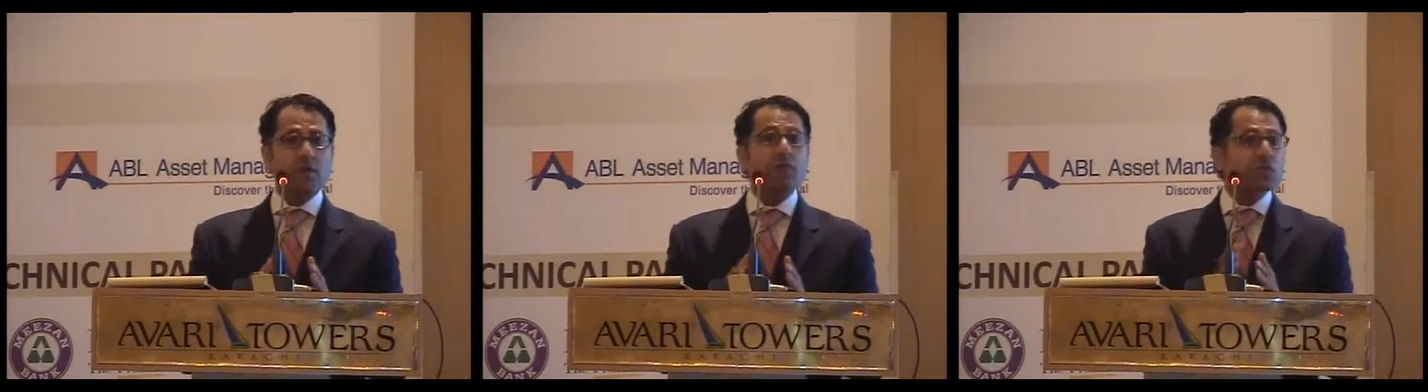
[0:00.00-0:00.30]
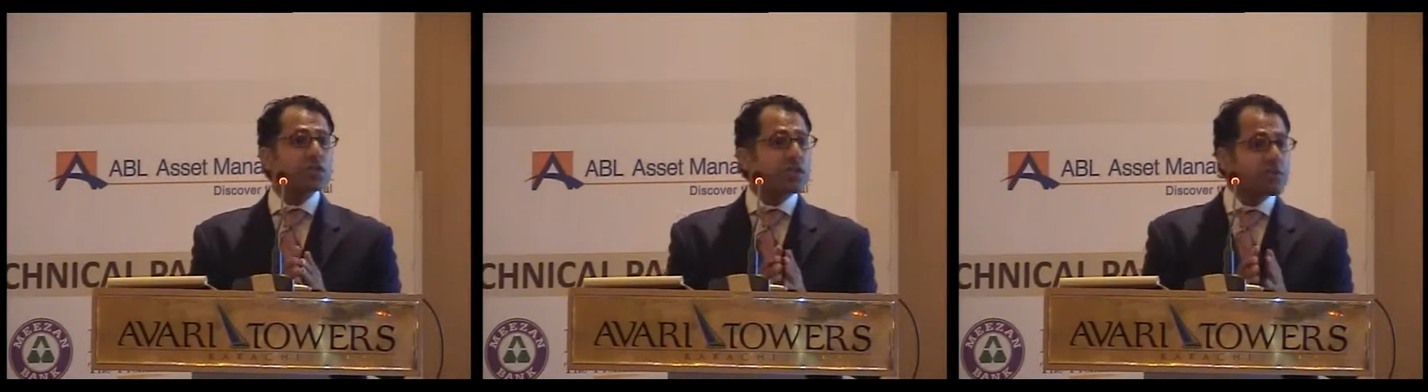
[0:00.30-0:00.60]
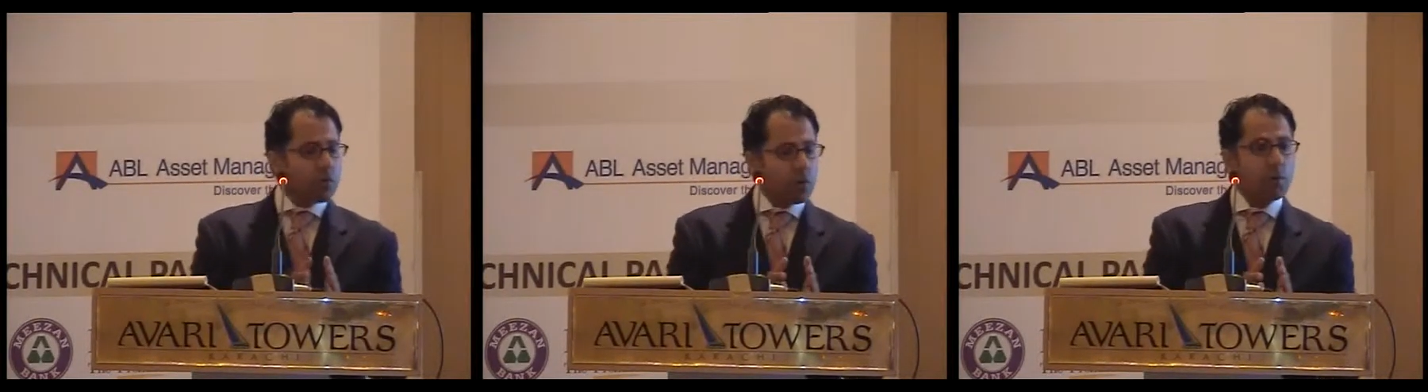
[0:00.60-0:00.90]
First
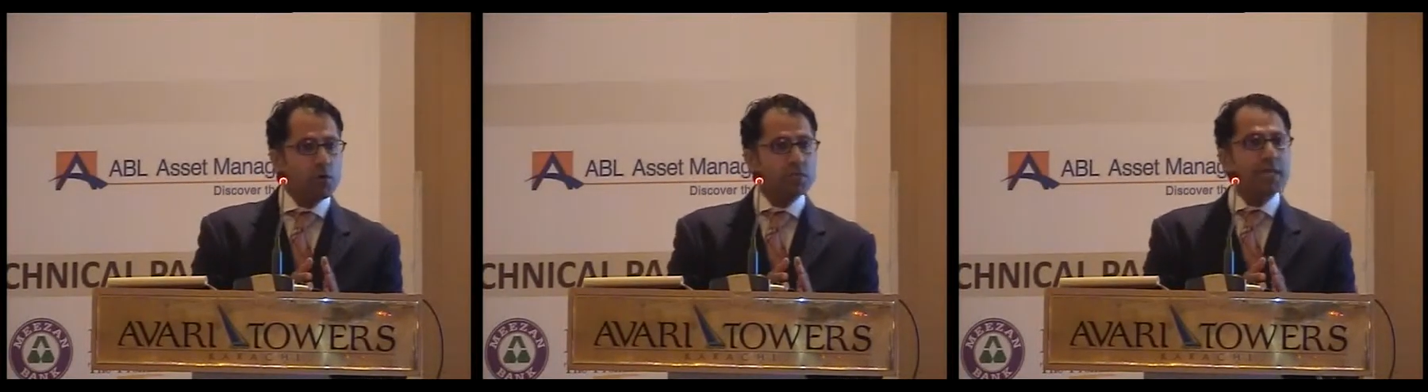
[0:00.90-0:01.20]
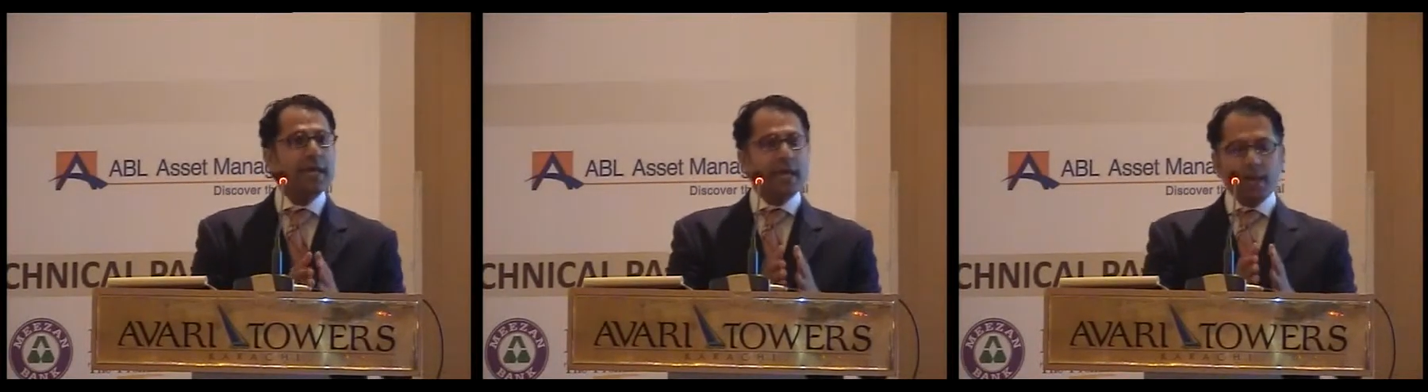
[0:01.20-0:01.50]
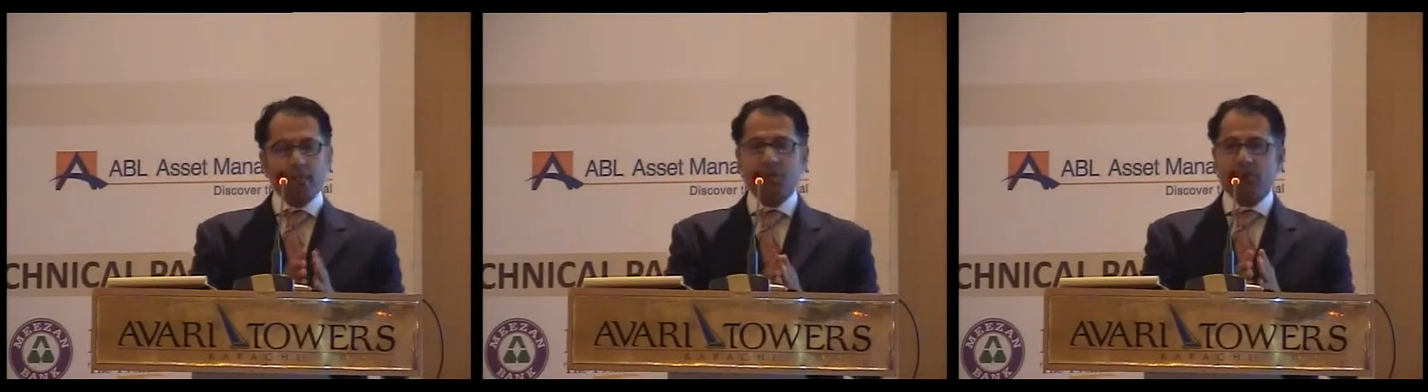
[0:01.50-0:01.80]
and foremost,
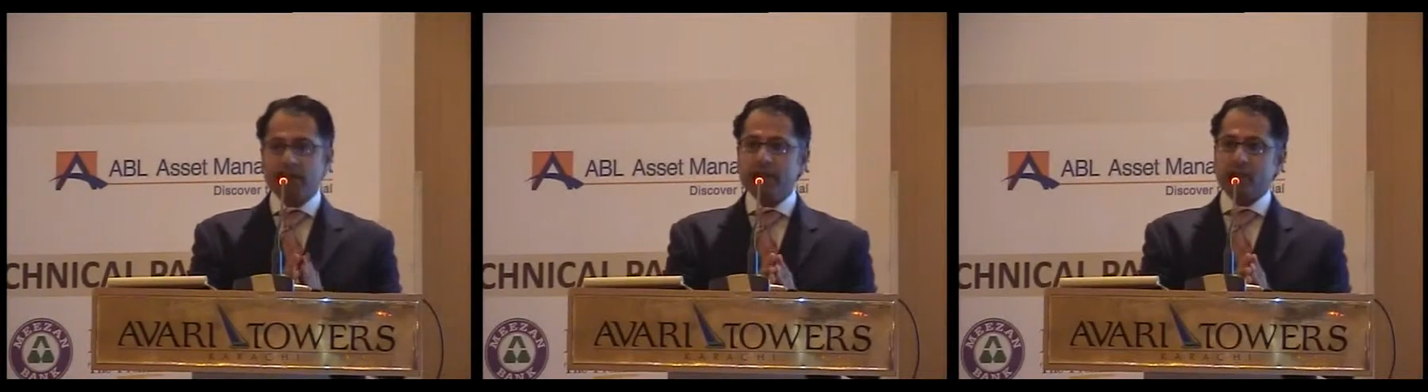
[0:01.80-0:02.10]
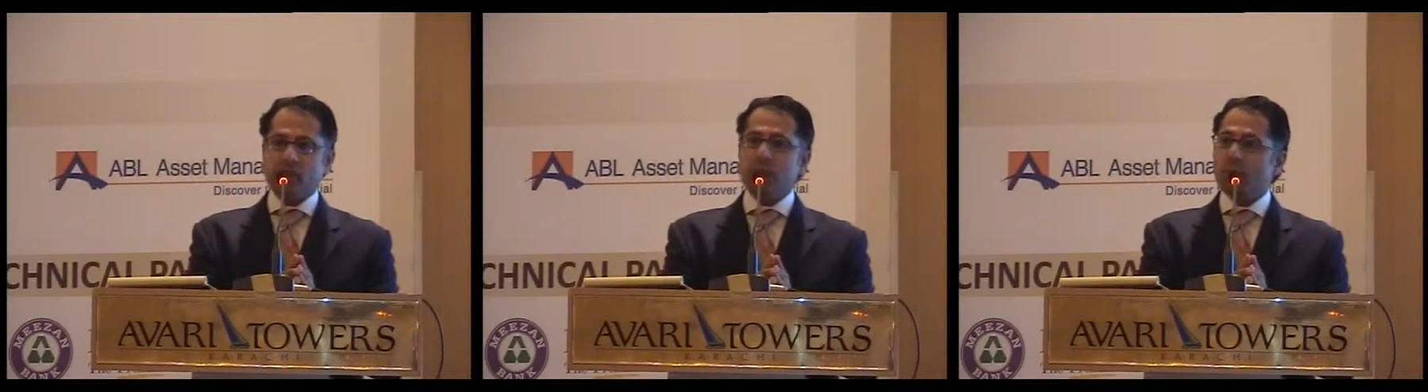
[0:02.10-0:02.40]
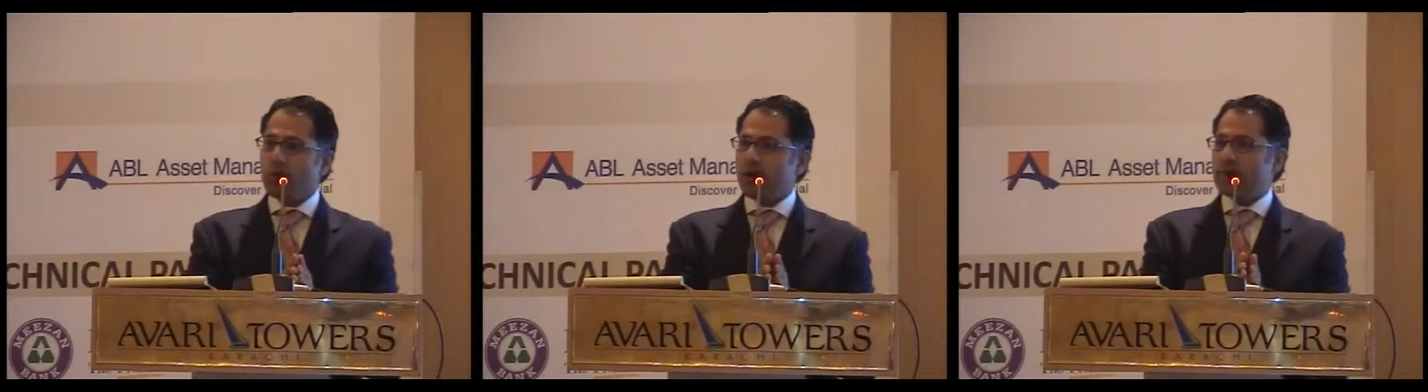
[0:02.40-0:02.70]
it provides, on
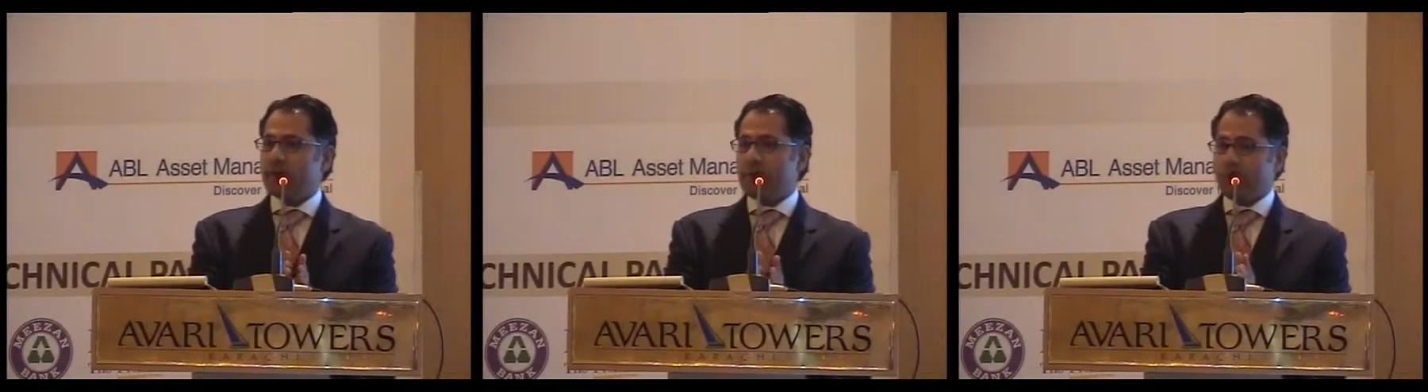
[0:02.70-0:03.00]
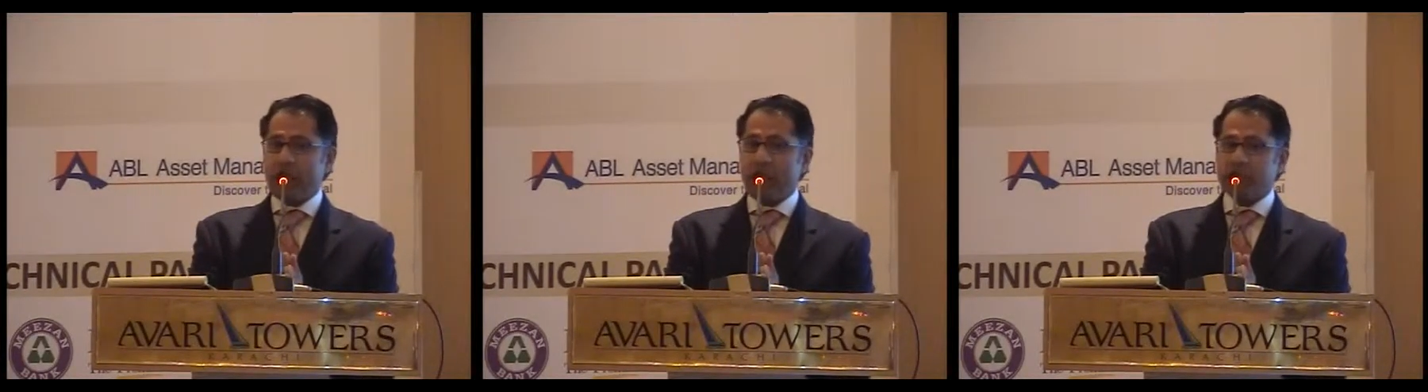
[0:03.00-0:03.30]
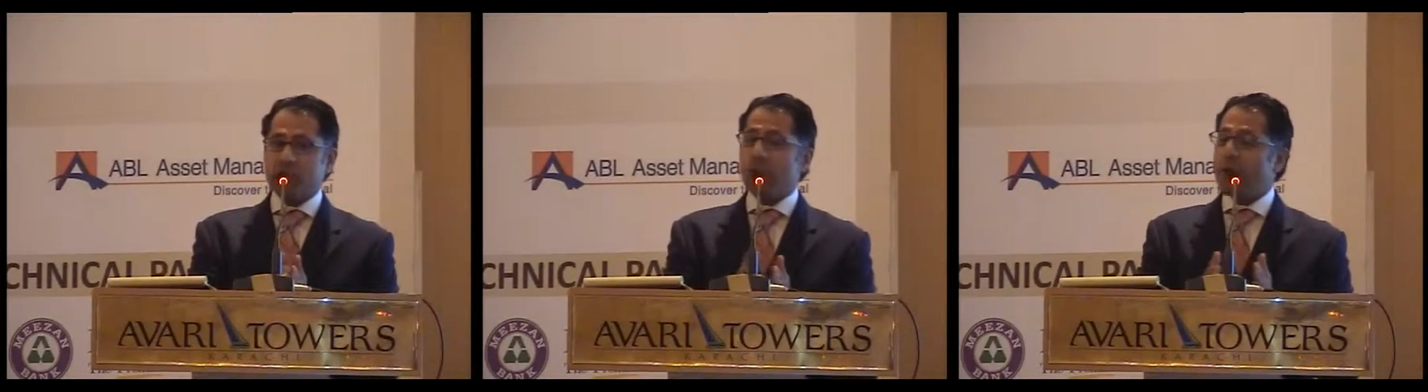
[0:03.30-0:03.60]
more of a
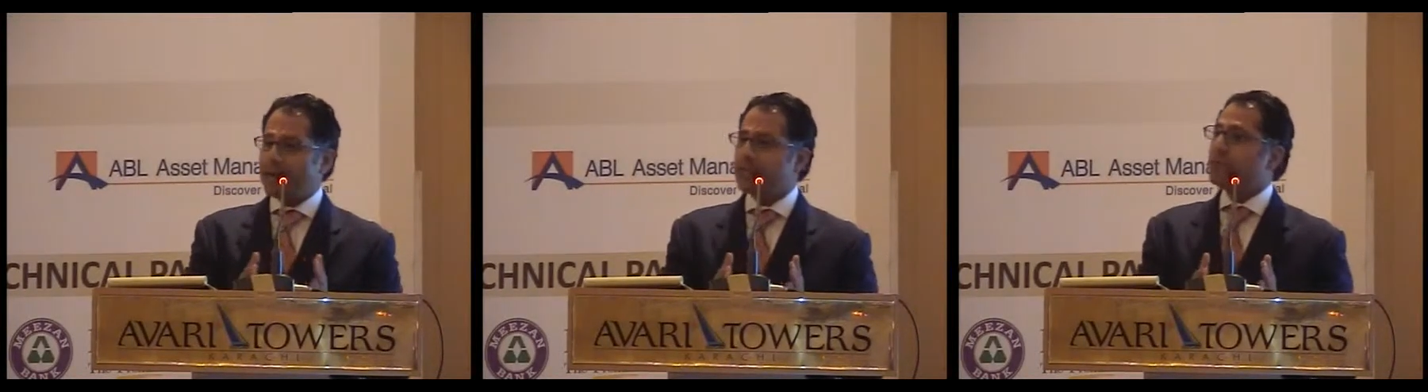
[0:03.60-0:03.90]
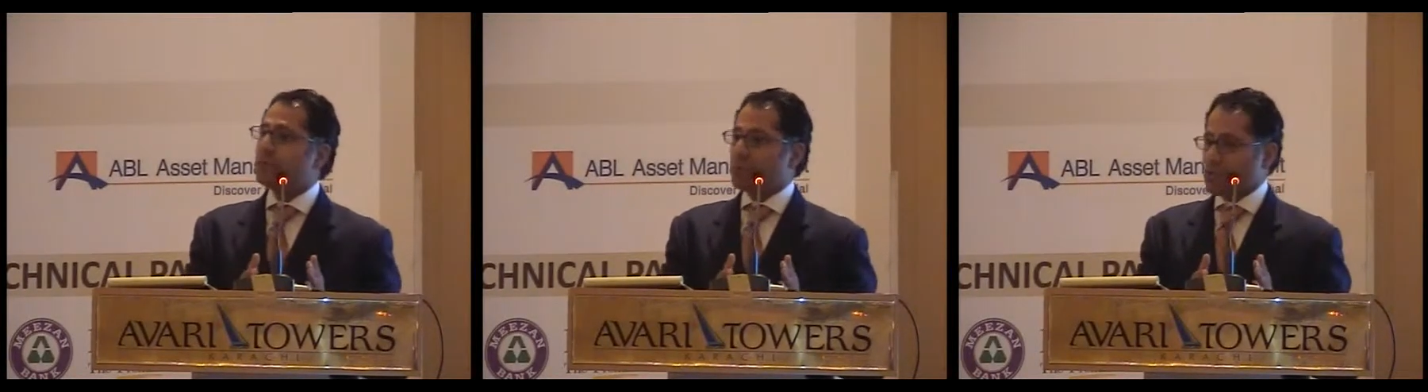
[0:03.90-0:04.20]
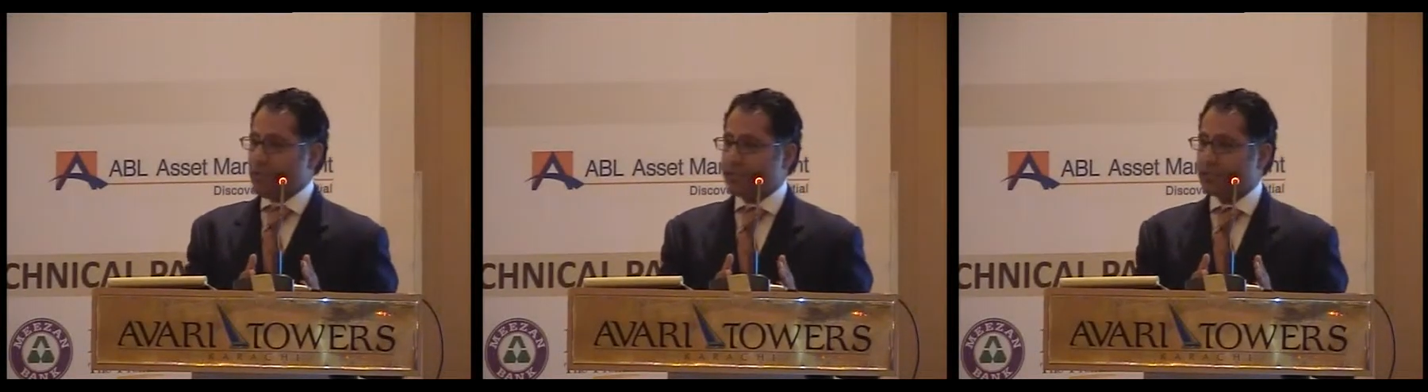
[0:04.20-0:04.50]
perhaps practical
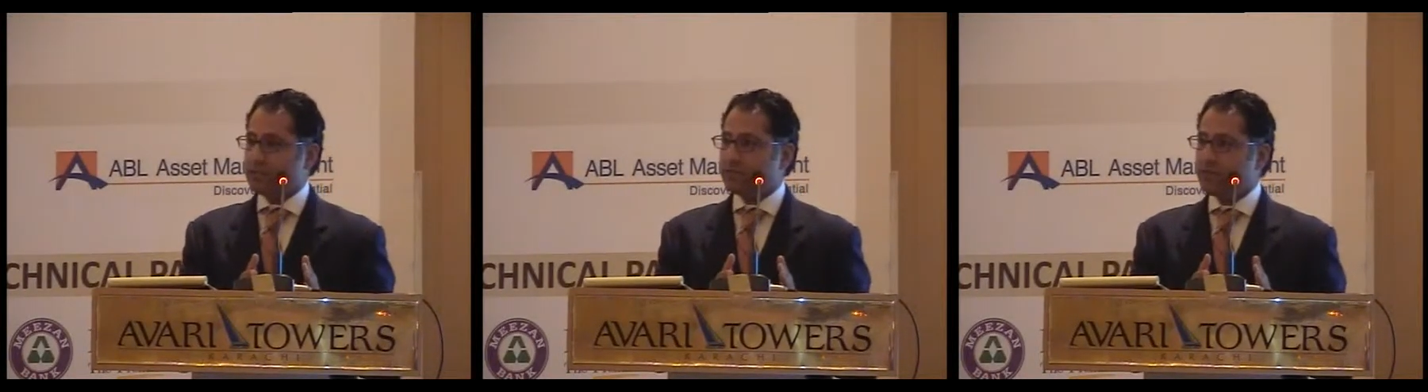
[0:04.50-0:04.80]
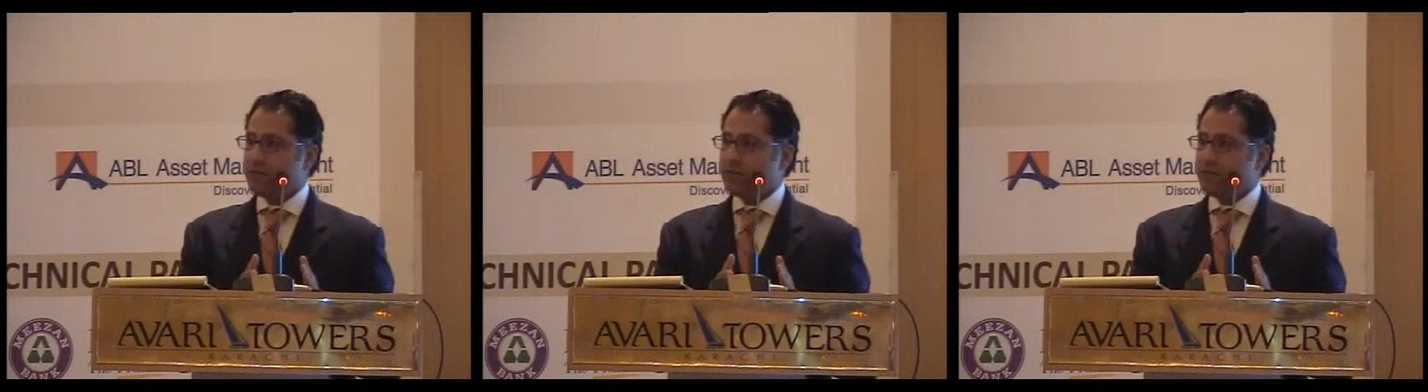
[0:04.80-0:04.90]
perspective,